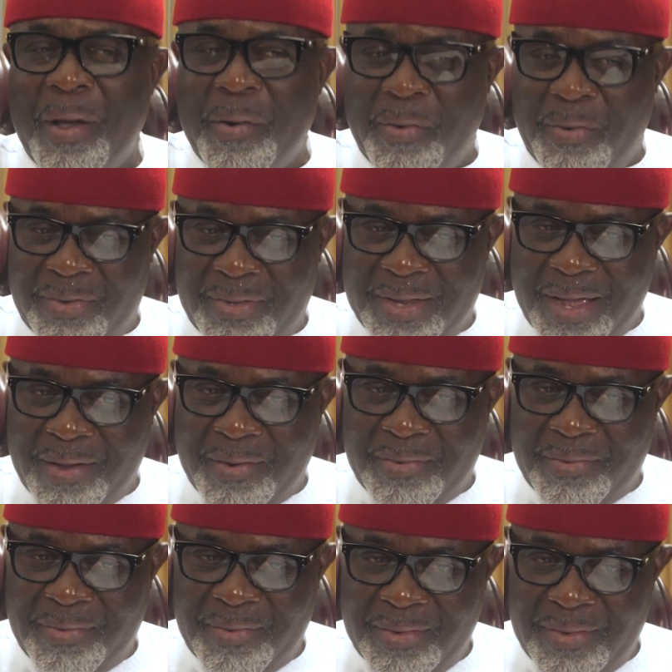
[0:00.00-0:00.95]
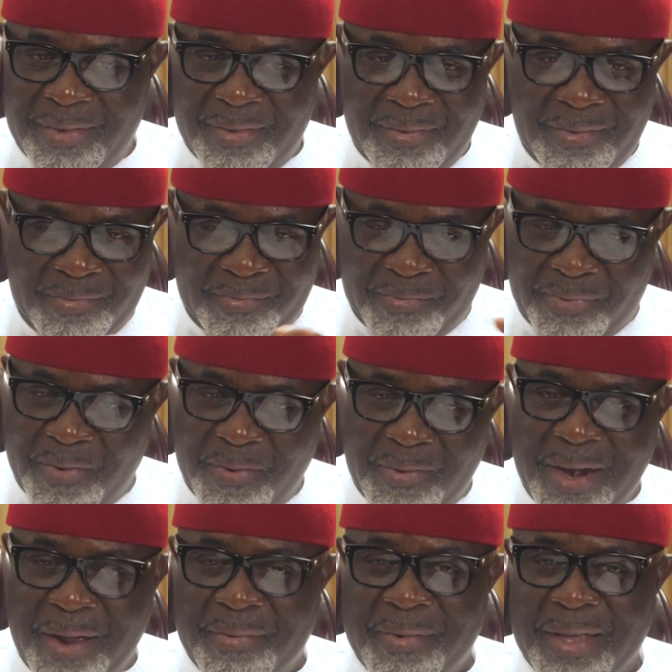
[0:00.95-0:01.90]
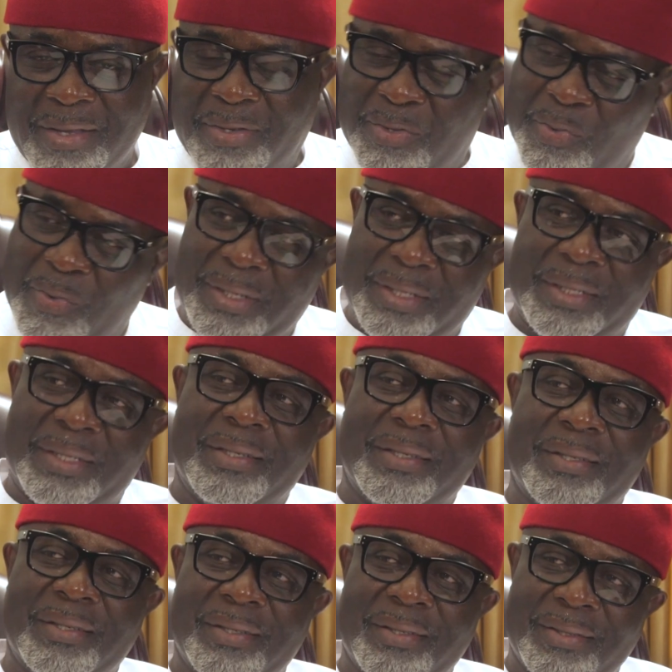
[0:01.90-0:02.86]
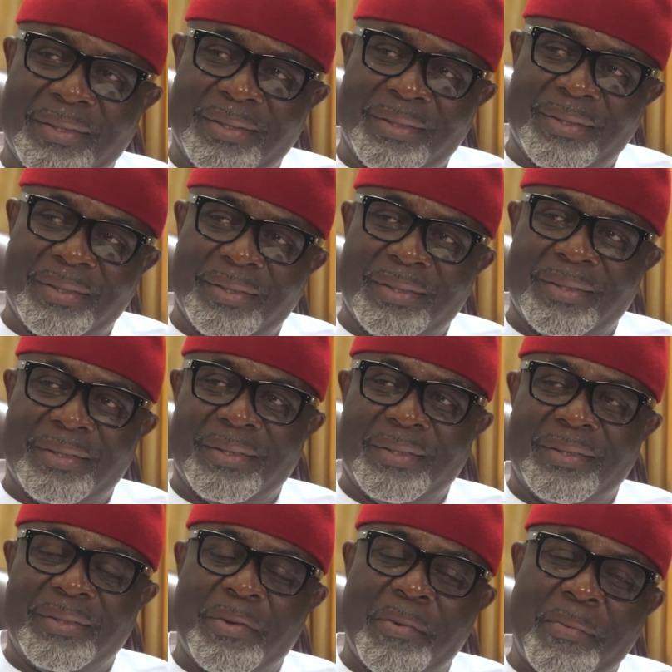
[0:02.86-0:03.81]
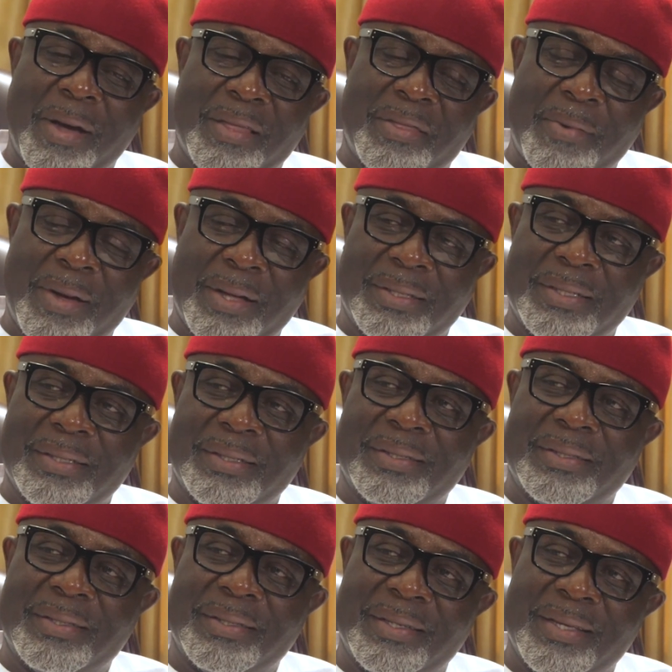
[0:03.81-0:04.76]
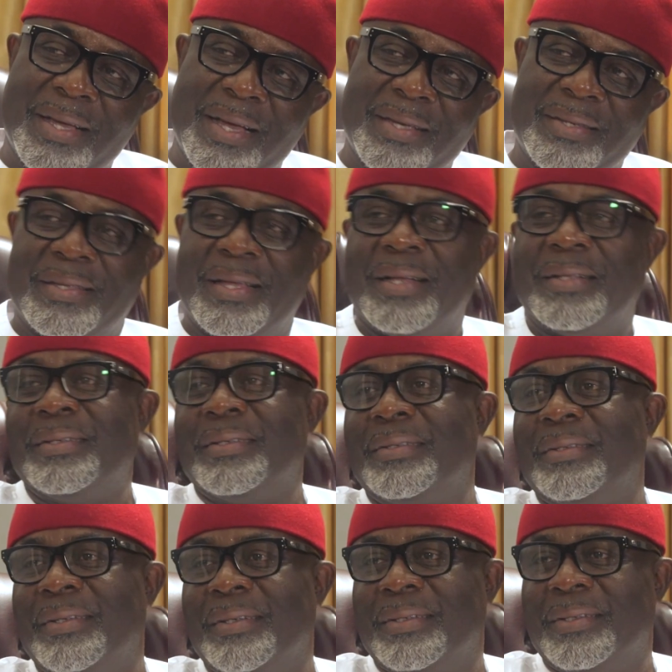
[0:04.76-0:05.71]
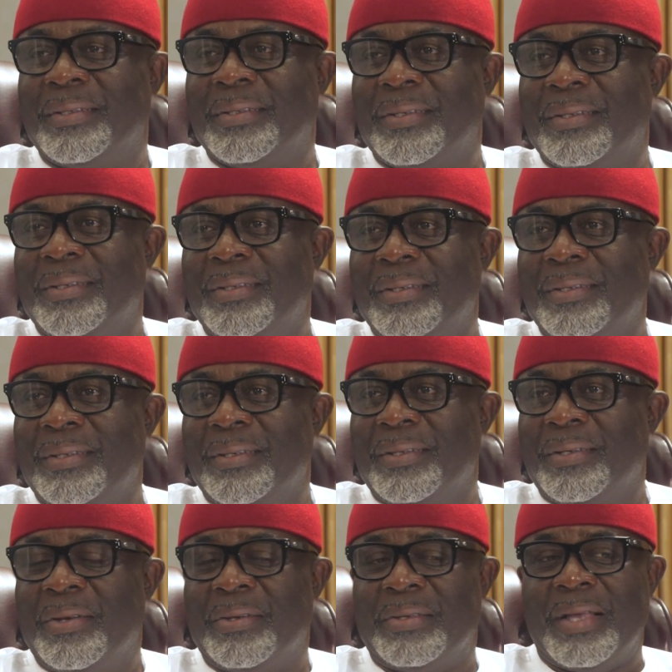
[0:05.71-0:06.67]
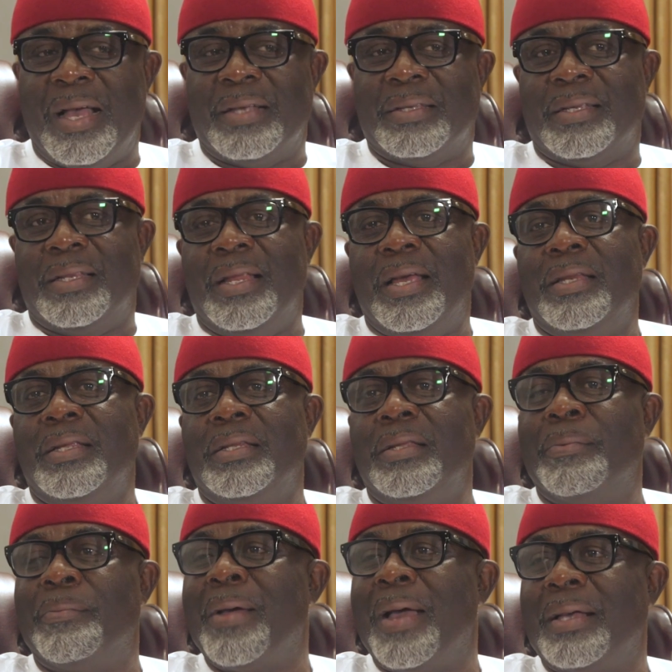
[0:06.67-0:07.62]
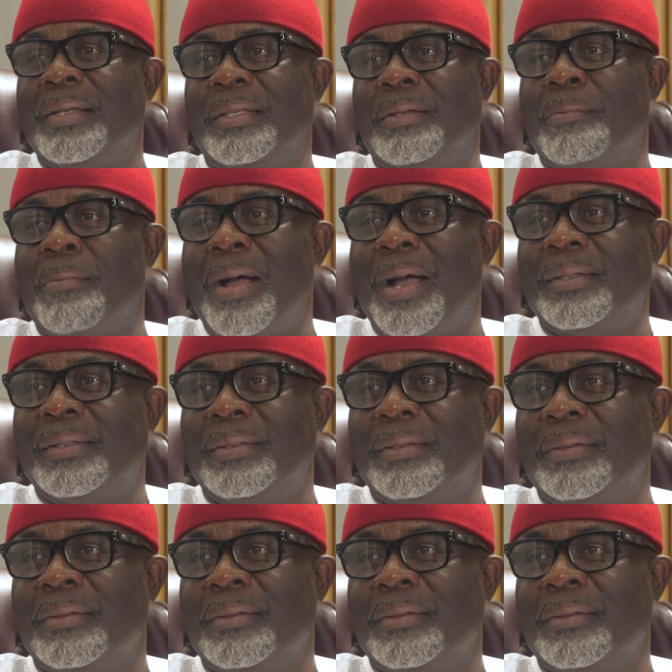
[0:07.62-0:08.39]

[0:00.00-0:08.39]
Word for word: our now program has switched. Oh, okay. Mathematics and statistics. Because I was clearly the best in math